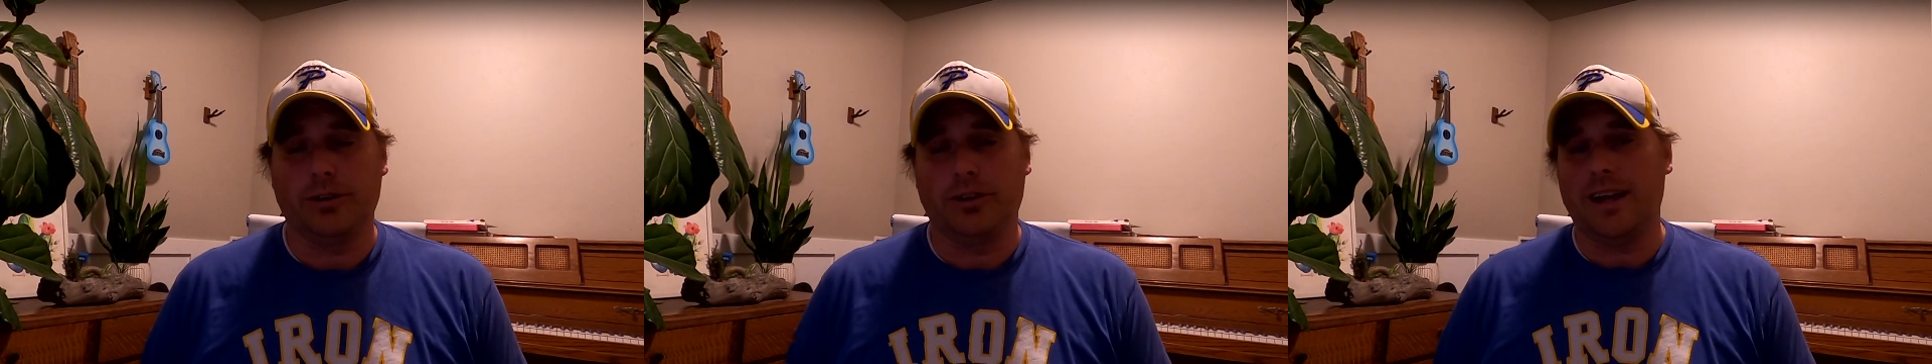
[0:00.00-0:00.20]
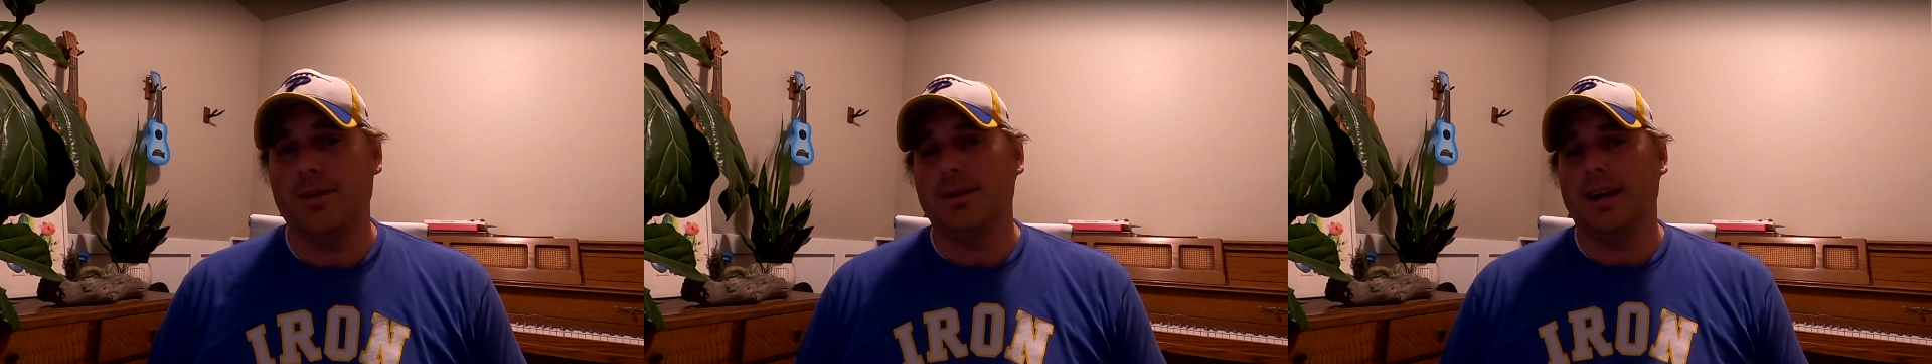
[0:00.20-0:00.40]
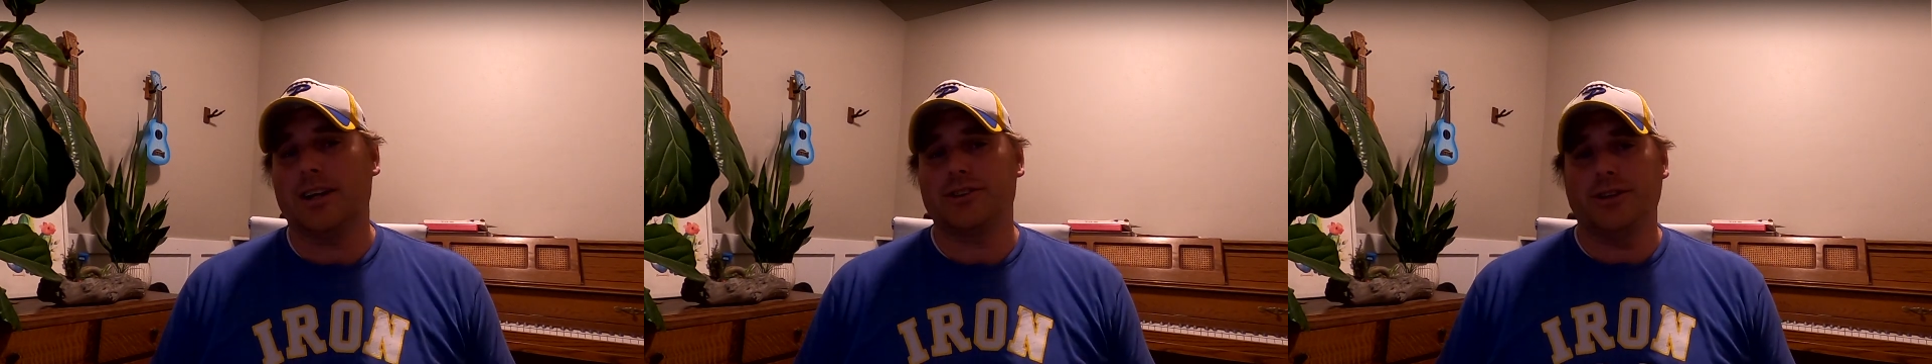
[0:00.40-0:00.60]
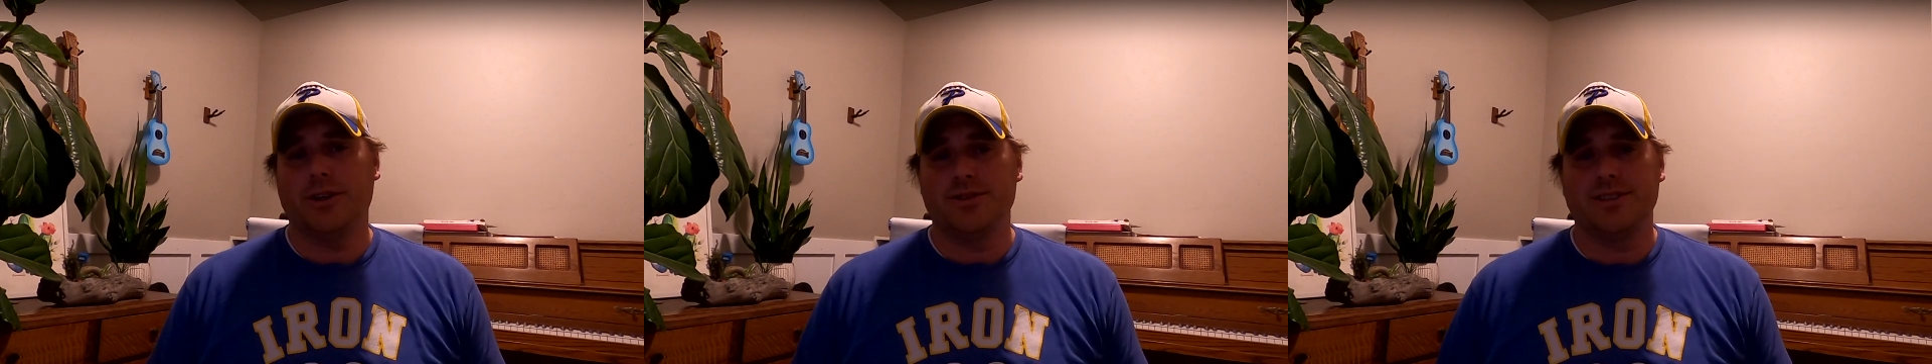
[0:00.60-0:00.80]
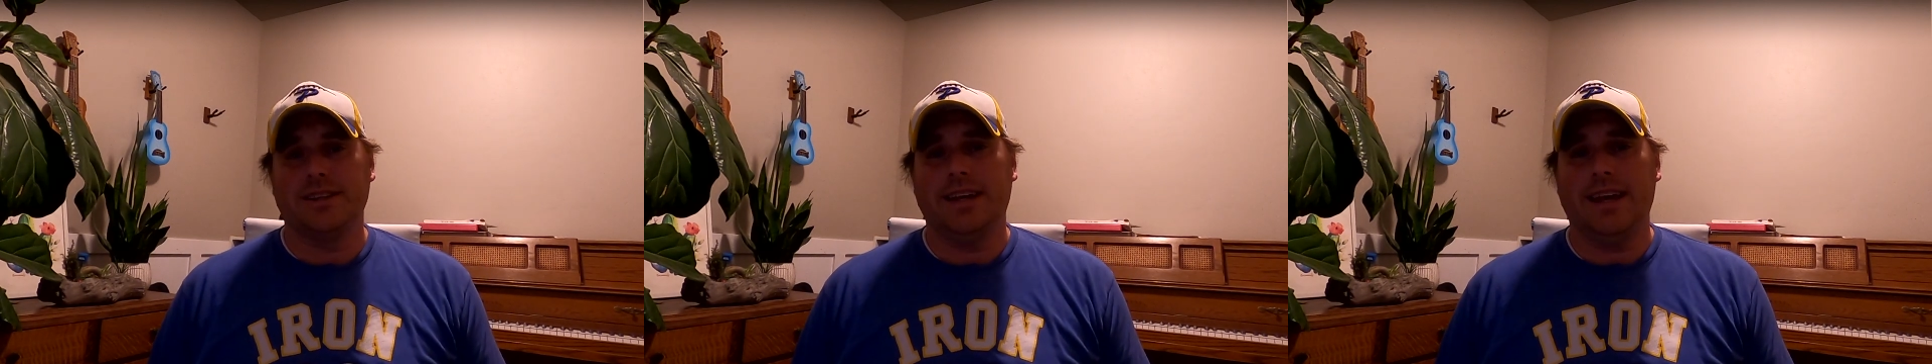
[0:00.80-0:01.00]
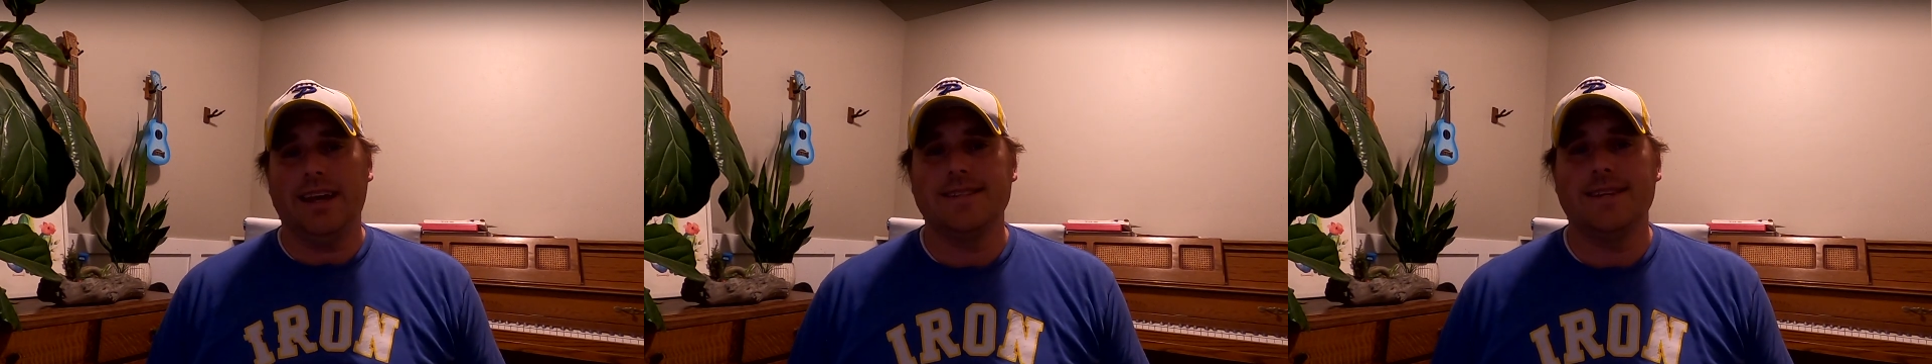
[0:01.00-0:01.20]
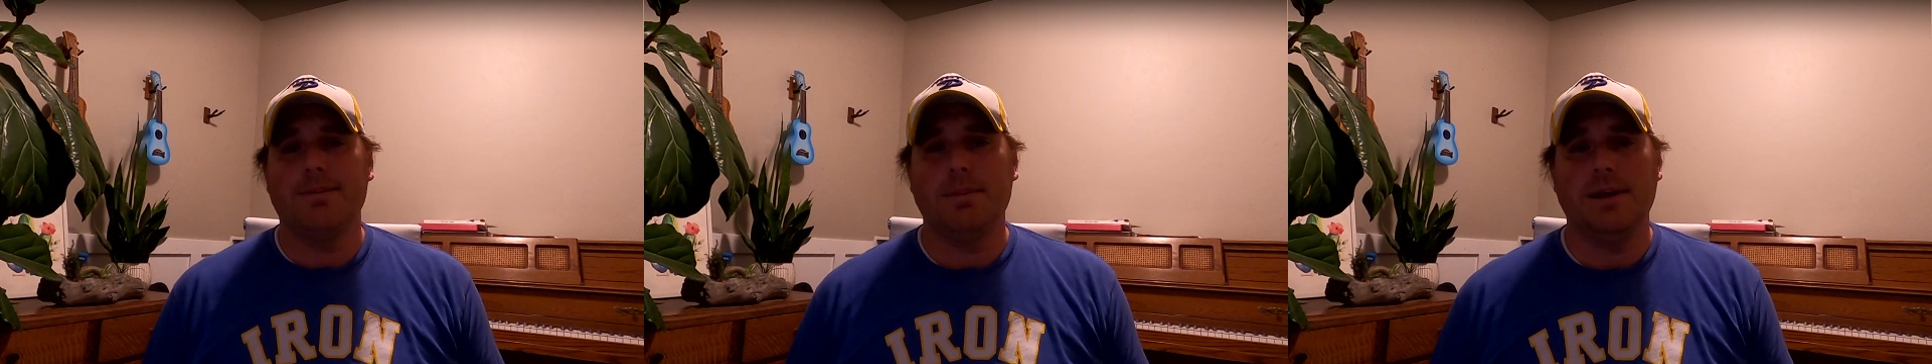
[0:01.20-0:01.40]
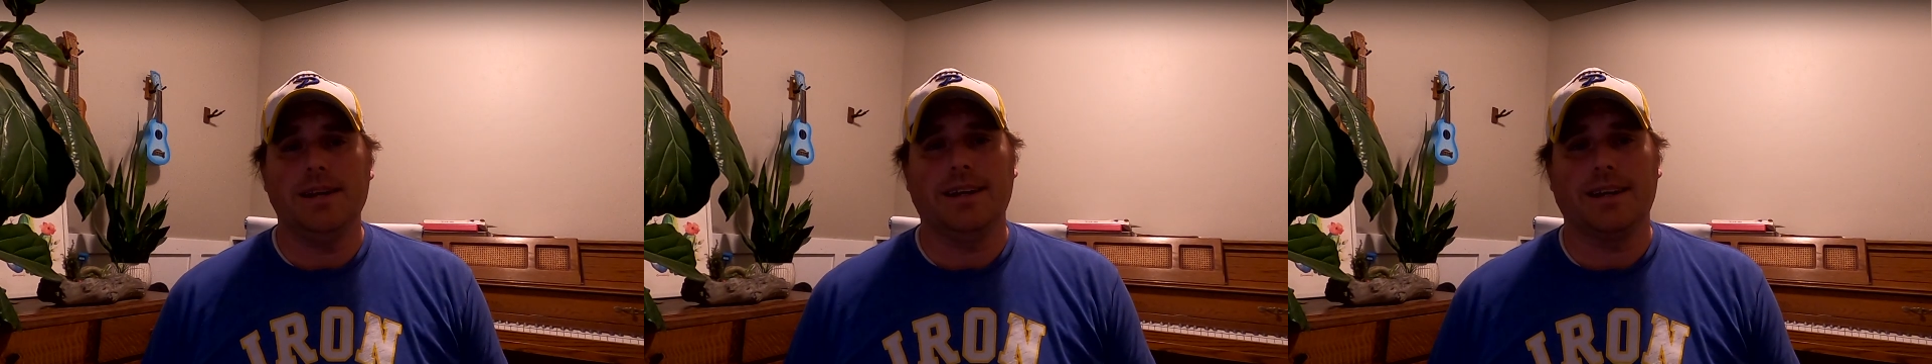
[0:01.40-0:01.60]
And I'm actually using the ATEM
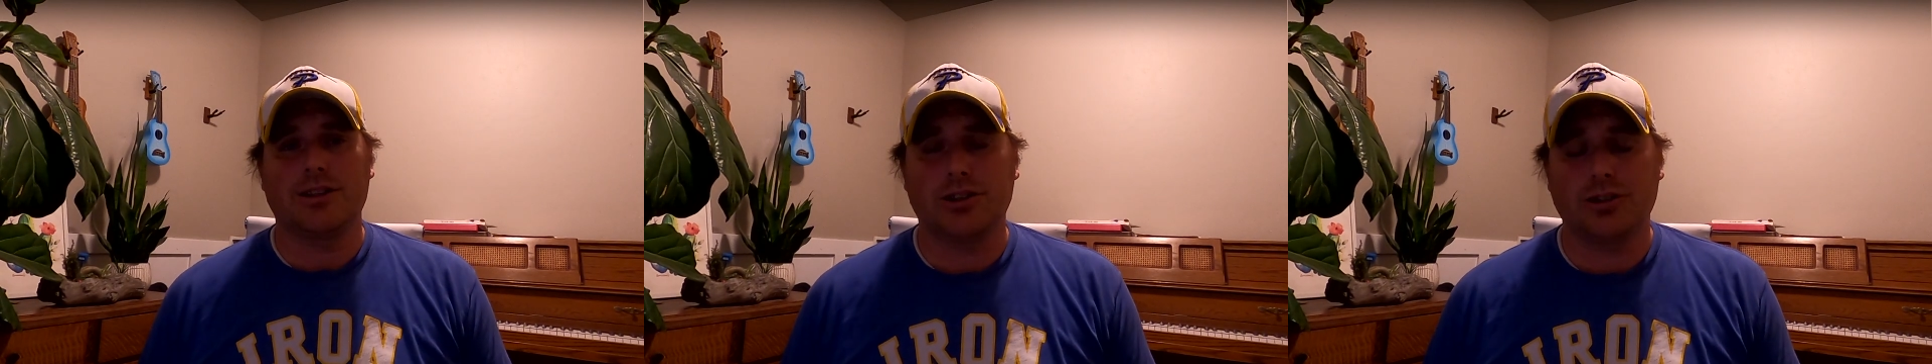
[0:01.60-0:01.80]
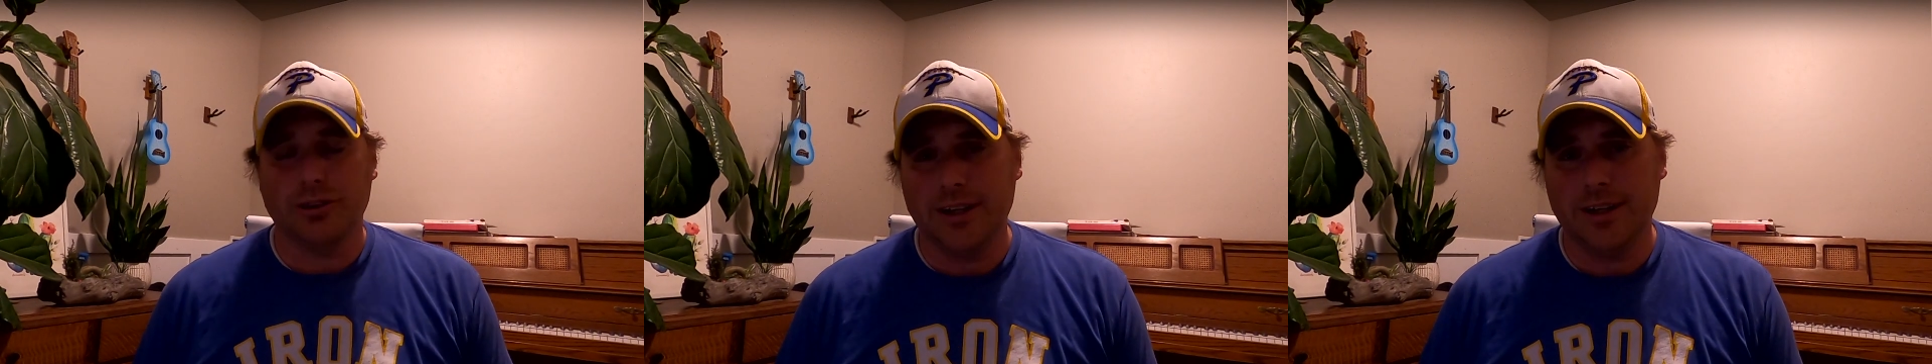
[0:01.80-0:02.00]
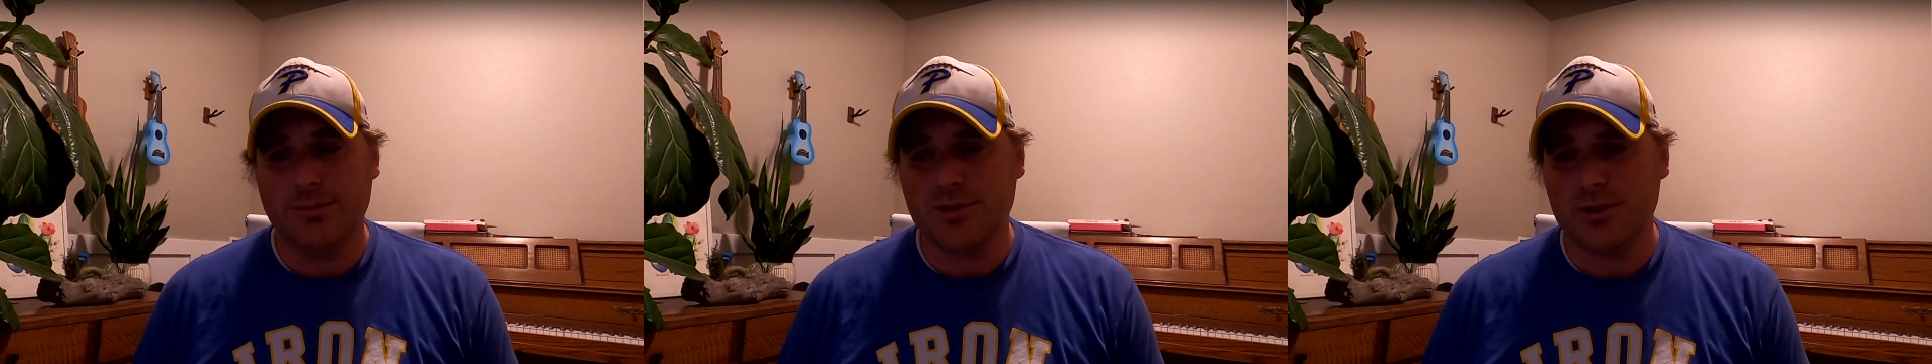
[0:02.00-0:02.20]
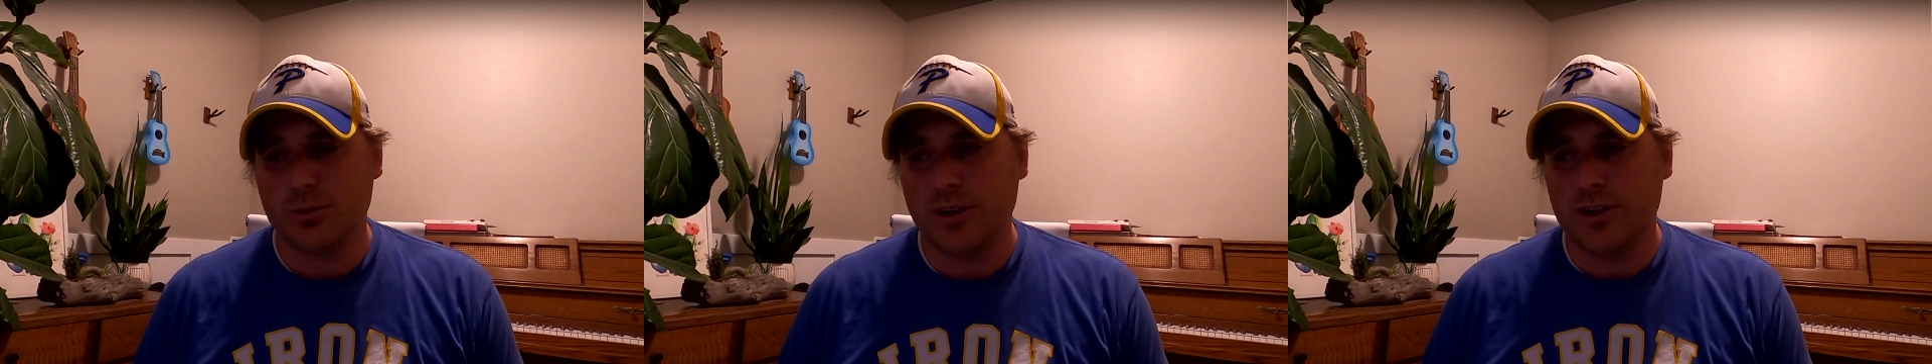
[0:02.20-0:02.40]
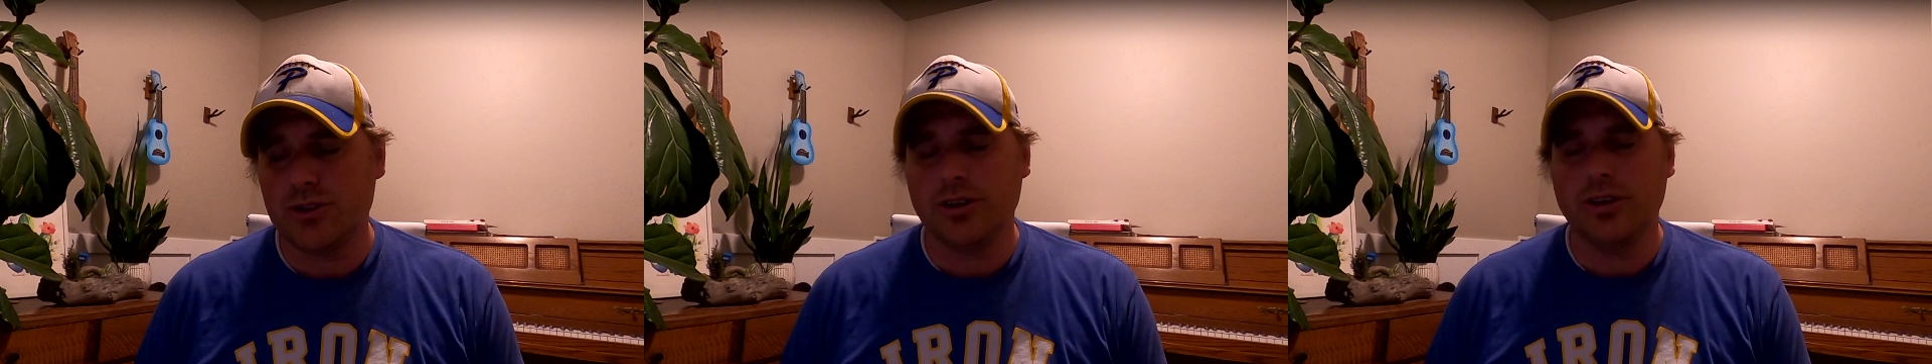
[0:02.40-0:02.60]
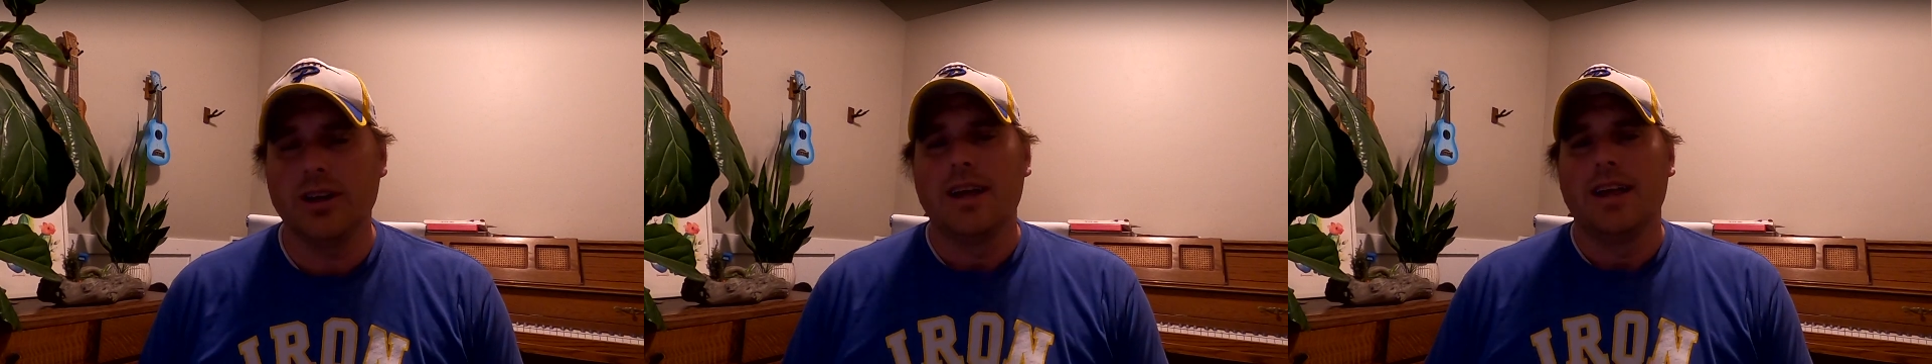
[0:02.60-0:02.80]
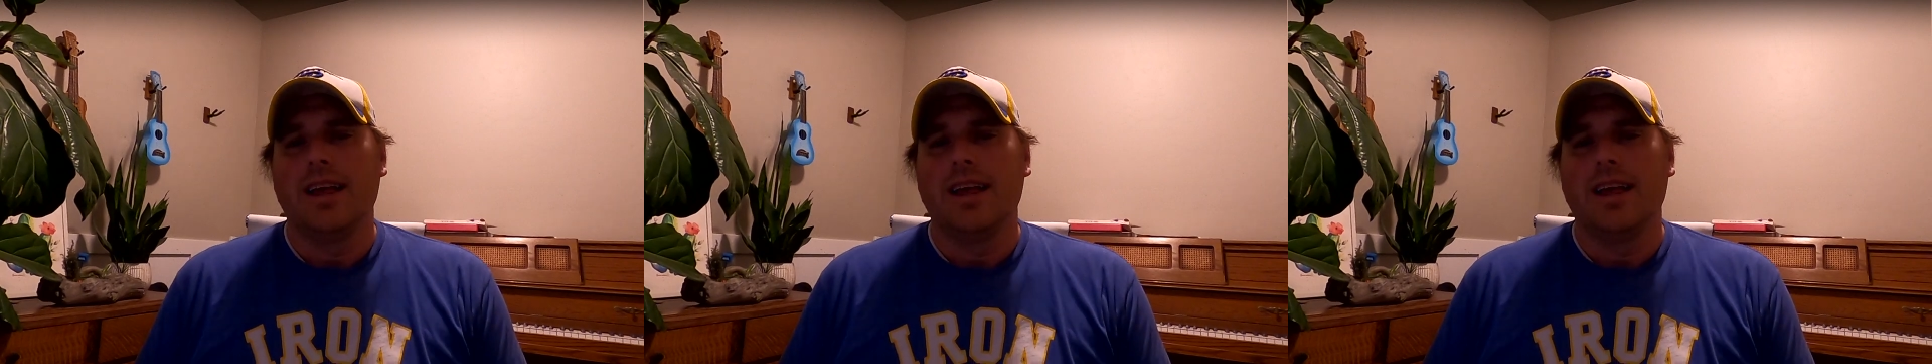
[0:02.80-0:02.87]
Mini Extreme switcher,